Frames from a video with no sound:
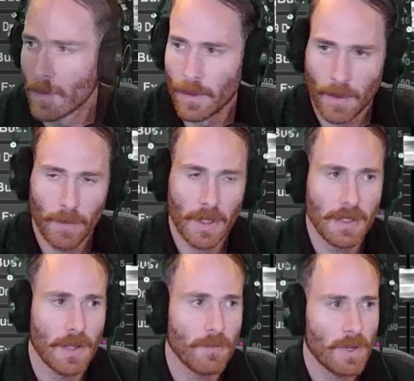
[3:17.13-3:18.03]
Okay,
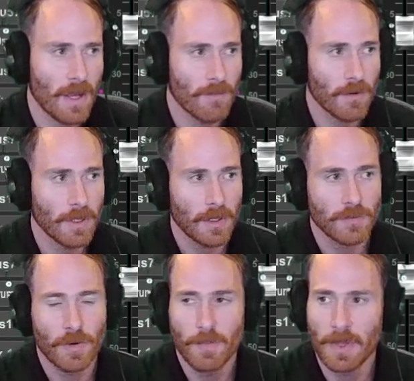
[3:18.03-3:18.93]
now that we have our kick
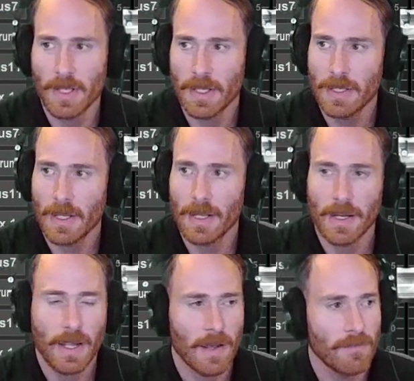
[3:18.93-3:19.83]
drum in and I
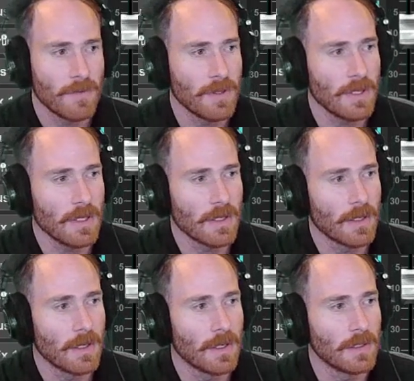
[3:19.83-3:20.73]
have the
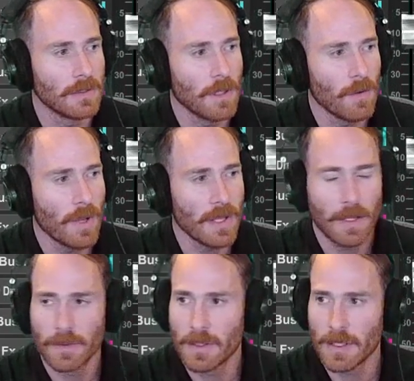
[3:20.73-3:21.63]
low end,
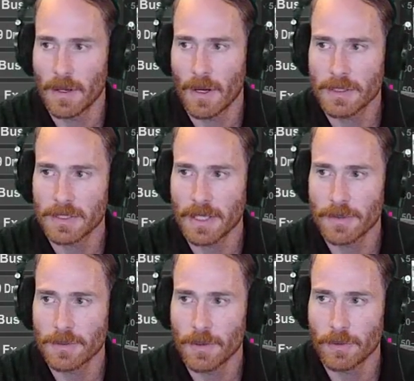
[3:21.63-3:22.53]
the oscillator
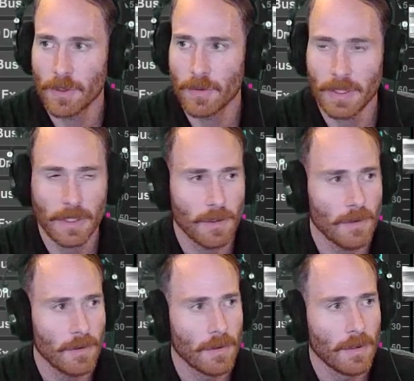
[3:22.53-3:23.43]
tone going
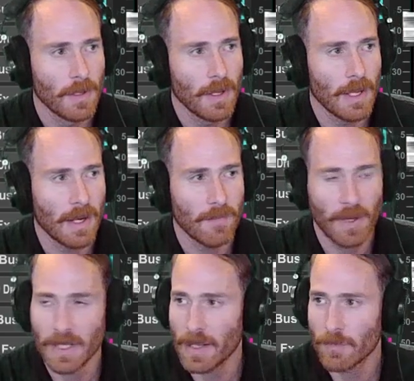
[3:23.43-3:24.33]
here, and I have
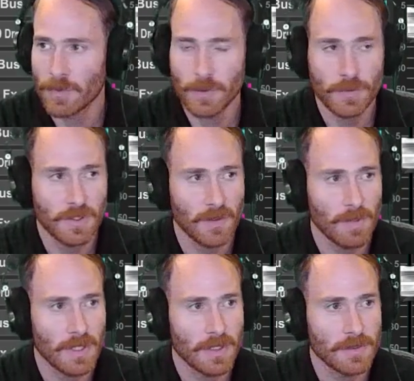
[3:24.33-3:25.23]
my gate reducing
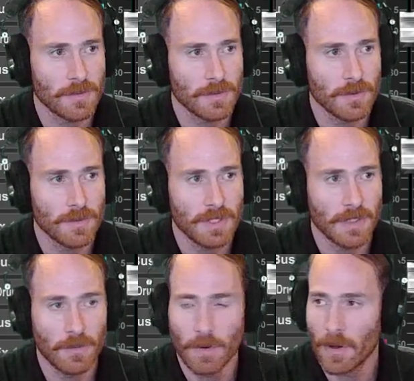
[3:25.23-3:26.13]
because there's no
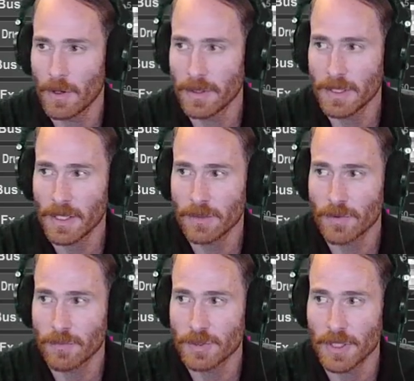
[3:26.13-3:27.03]
signal on the kick
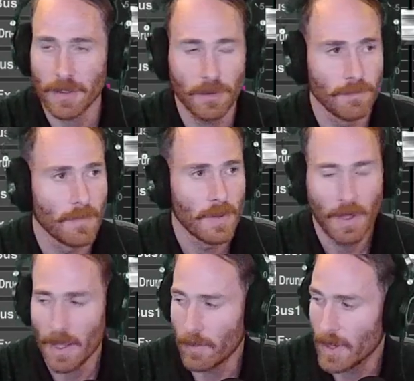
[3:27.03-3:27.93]
drum channel.
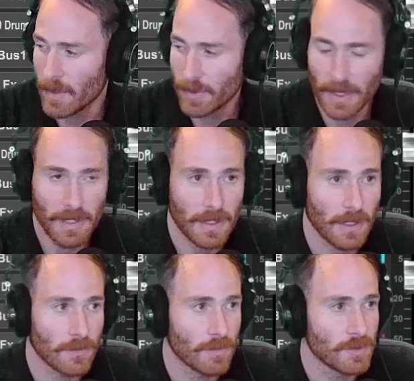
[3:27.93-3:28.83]
And when I play the
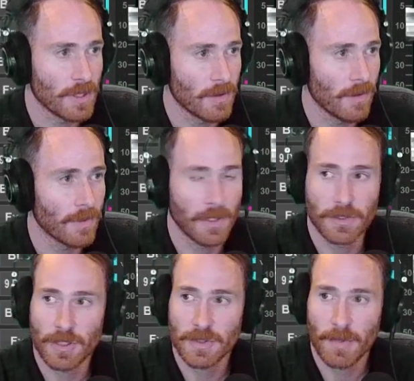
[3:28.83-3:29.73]
kick drum channel, I'm going to
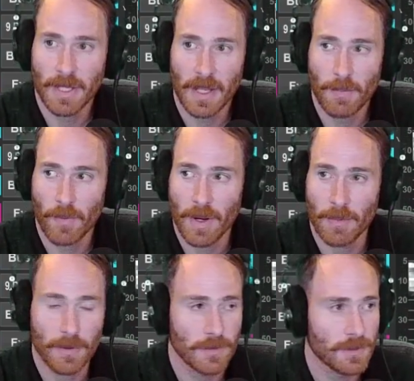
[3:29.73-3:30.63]
adjust my gate
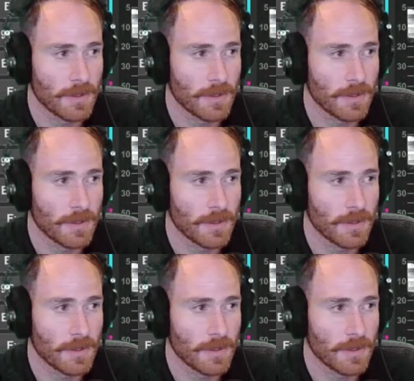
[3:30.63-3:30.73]
parameters